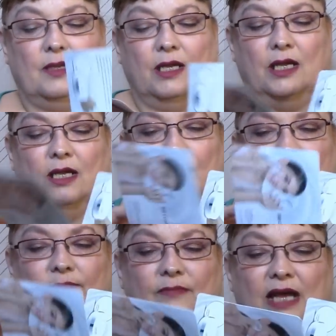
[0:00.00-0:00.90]
Um,
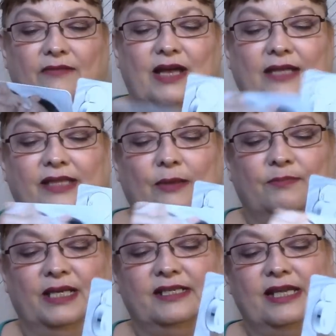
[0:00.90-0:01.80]
I've got that,
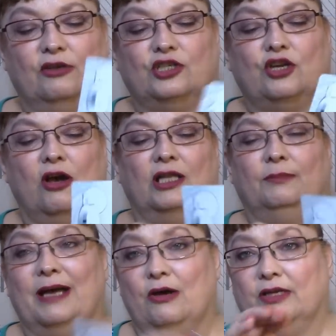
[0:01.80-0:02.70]
but it tells you all
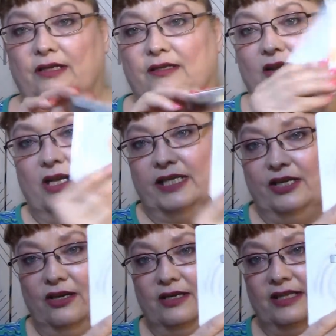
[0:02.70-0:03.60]
about it on
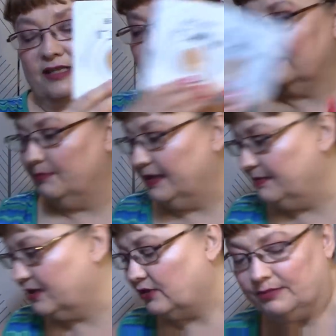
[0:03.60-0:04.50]
here, and this is a B
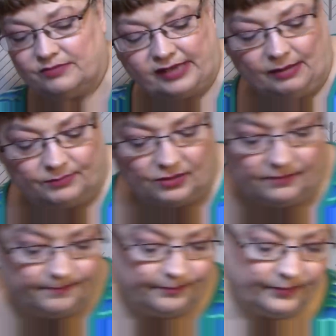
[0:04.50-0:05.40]
B cream sample.
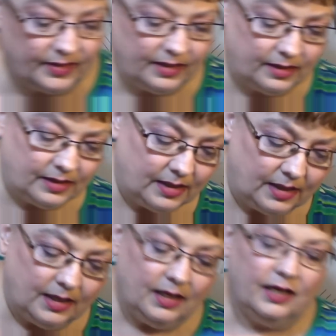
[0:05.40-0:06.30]

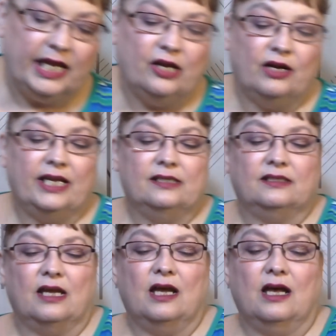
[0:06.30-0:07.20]
Here is
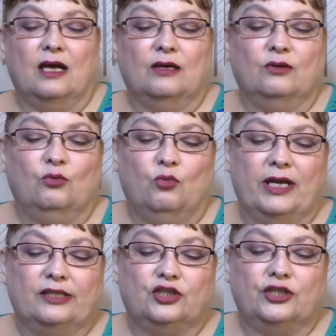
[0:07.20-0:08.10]
a
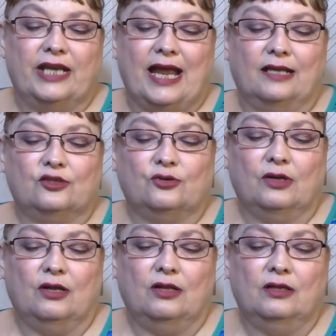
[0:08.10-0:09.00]
Wish
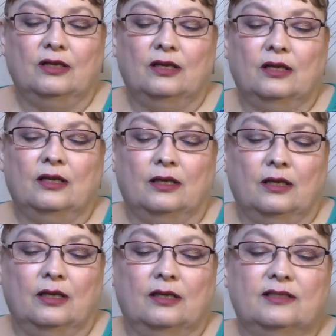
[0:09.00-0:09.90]
Natural
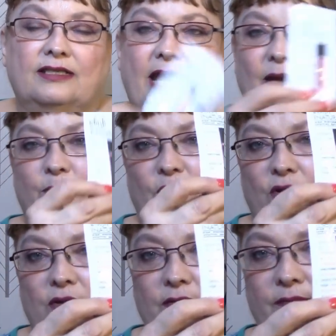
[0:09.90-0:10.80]
sample.